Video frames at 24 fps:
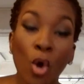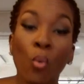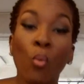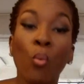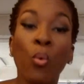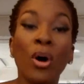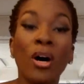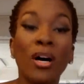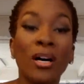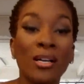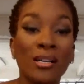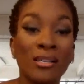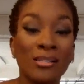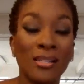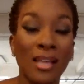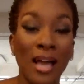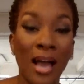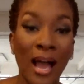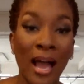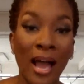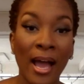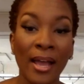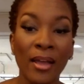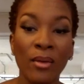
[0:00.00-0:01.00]
was
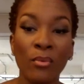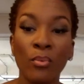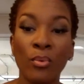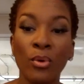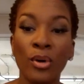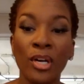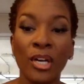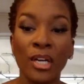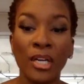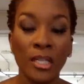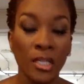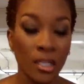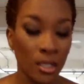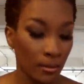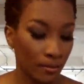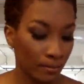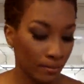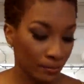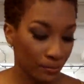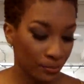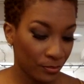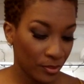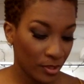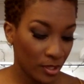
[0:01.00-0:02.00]
I would
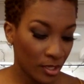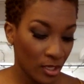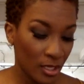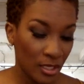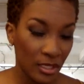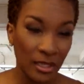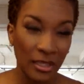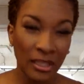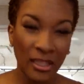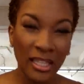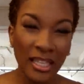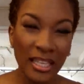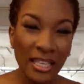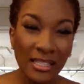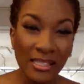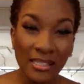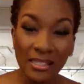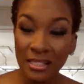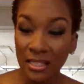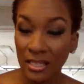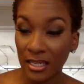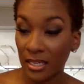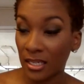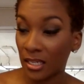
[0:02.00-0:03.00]

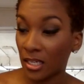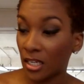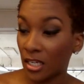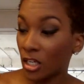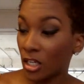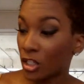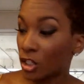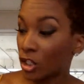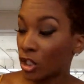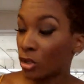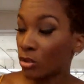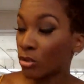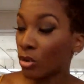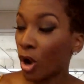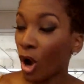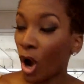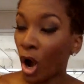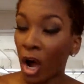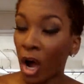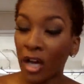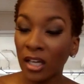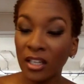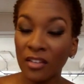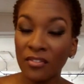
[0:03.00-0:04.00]
listen to
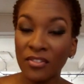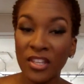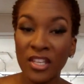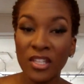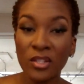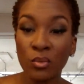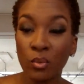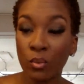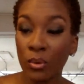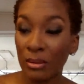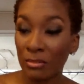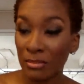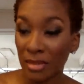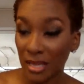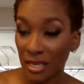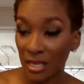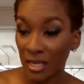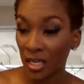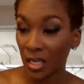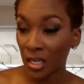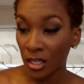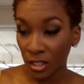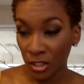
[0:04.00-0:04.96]
all of these women